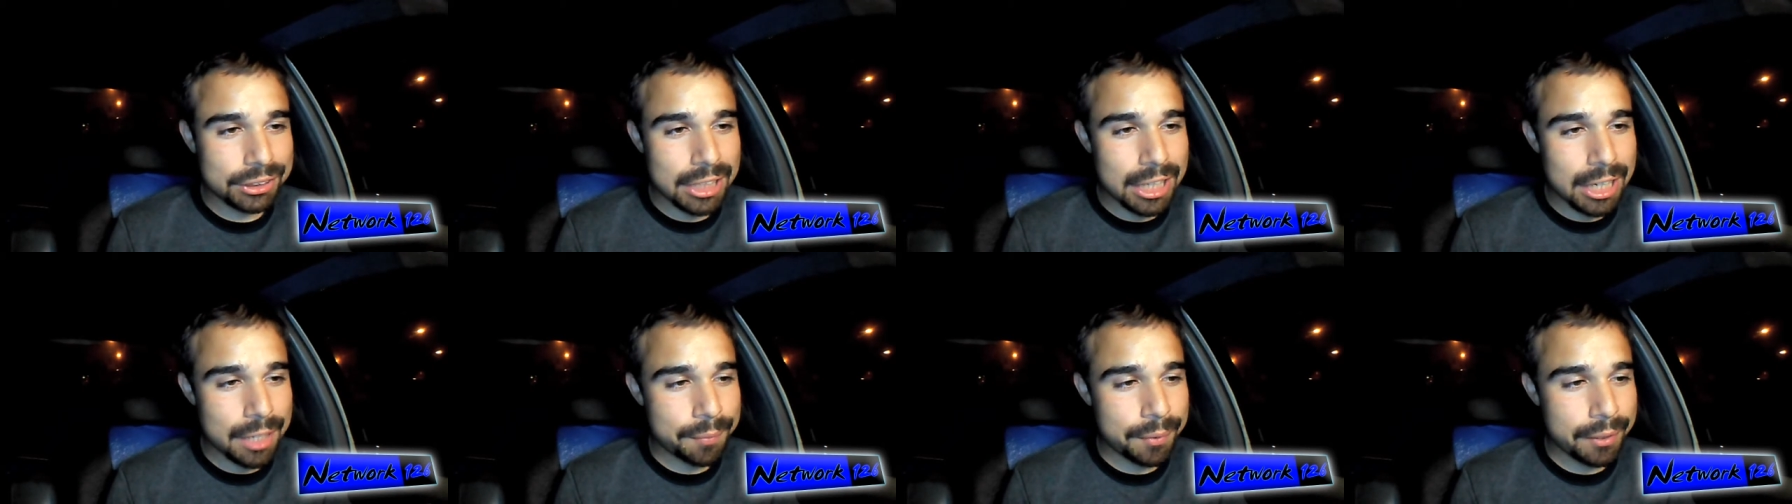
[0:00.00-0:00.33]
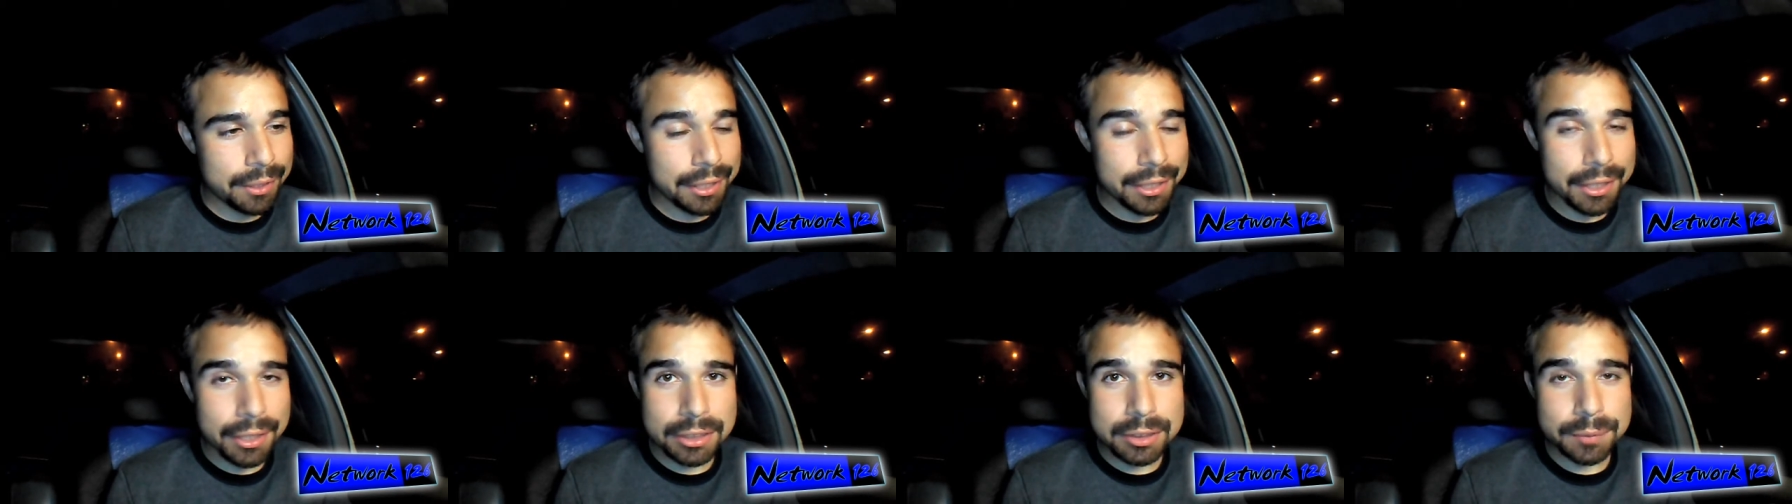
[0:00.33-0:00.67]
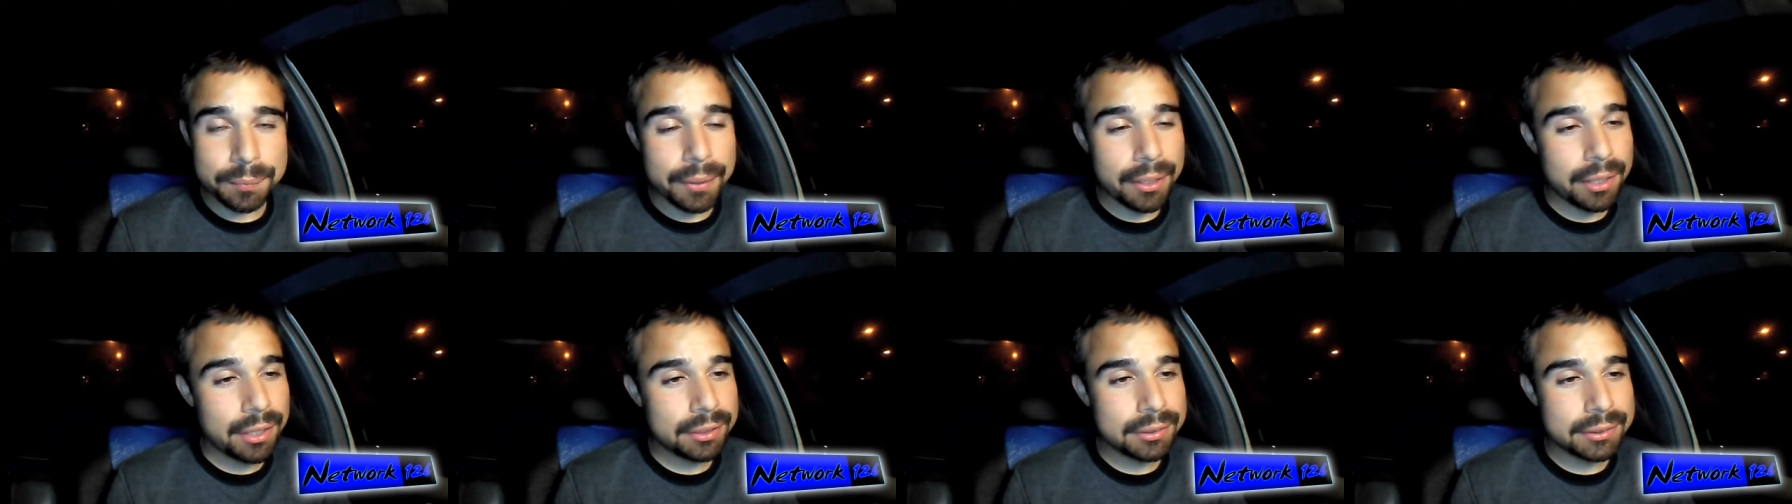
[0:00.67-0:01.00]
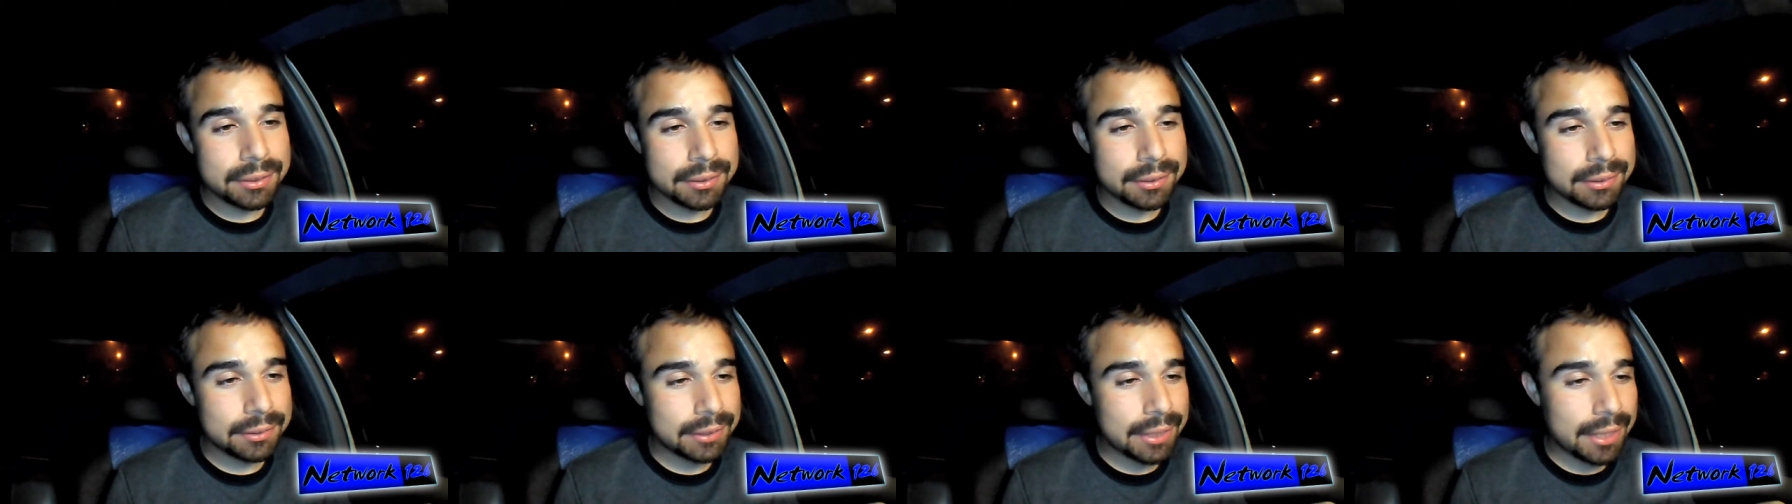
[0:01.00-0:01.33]
job hunting
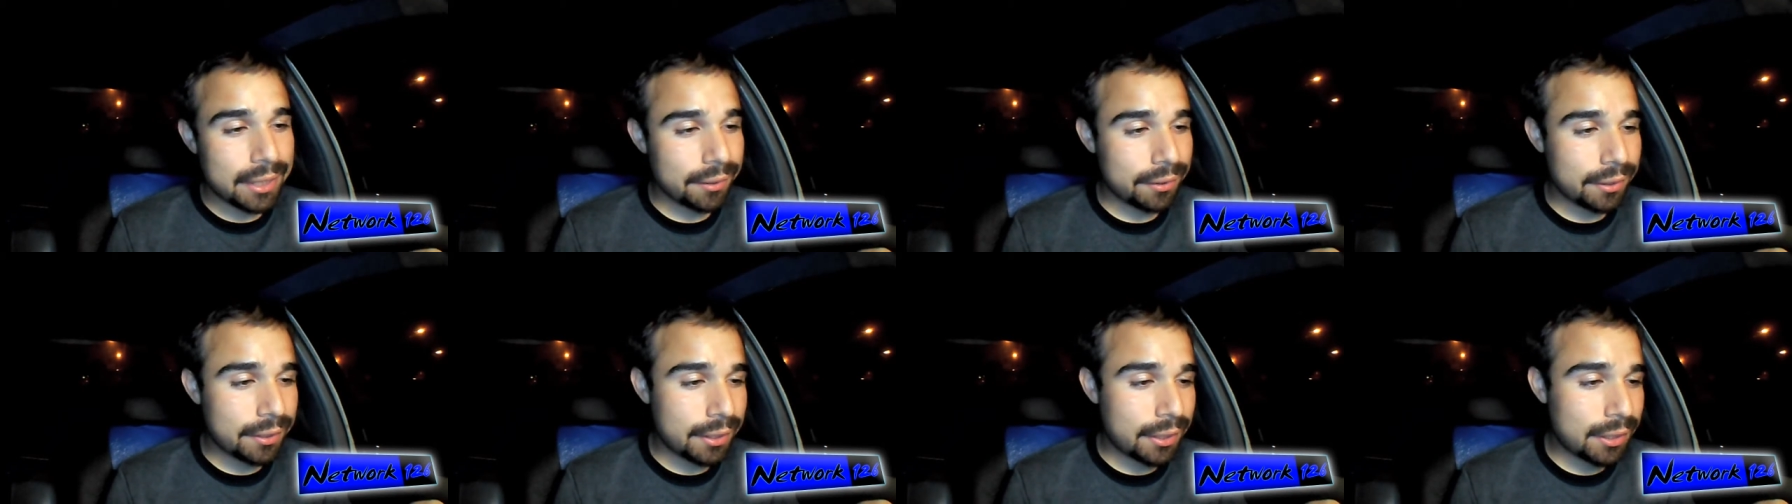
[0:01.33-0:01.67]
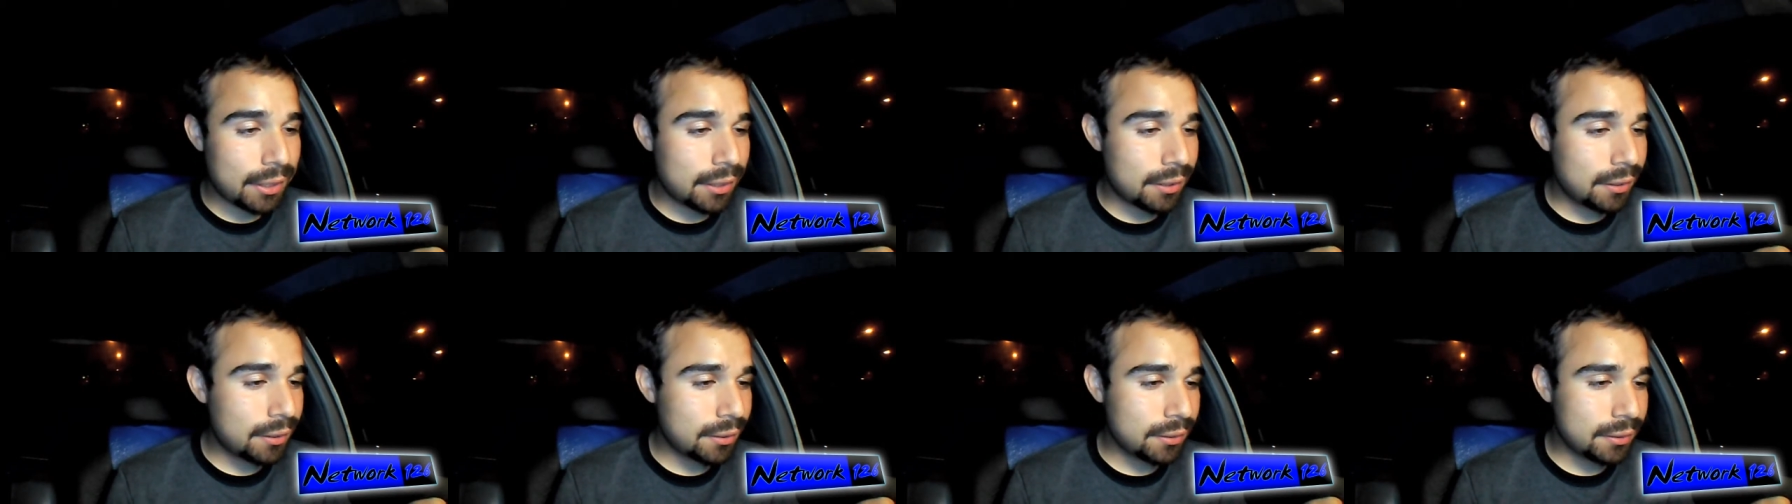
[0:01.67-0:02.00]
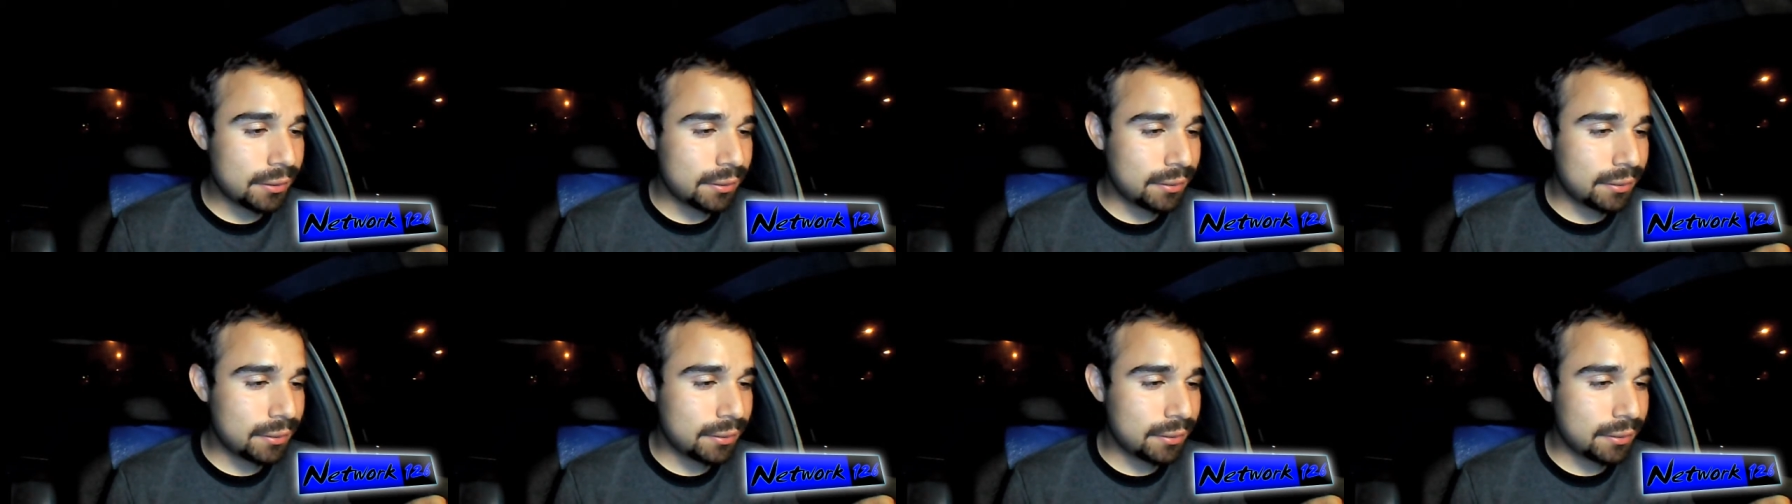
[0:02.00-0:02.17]
experiences out there.